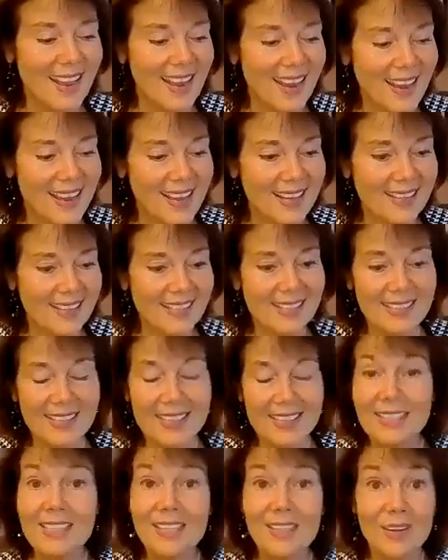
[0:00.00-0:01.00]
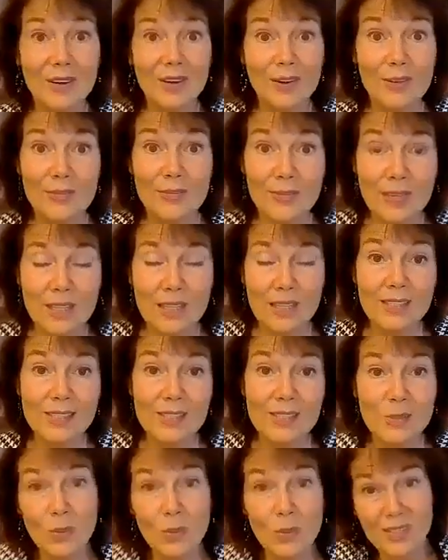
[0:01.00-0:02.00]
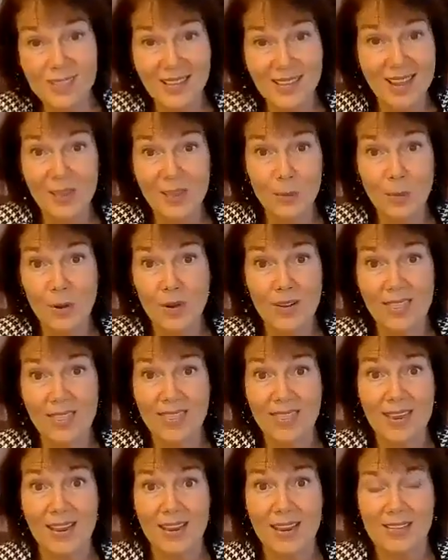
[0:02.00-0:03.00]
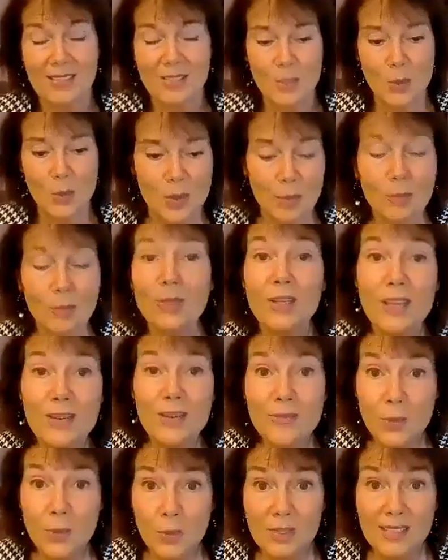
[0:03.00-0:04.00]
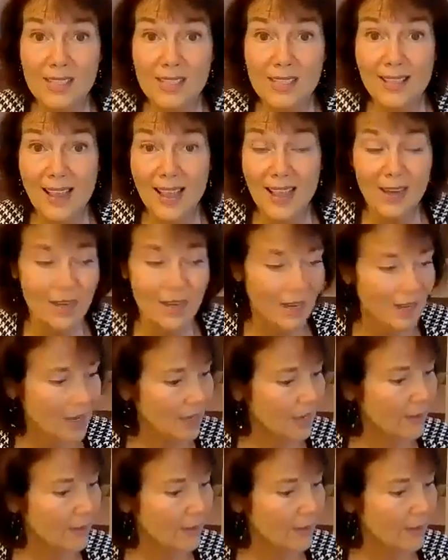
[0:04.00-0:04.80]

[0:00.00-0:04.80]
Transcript: And it's easy to hurt feelings or say the wrong thing. So I'm looking forward to that.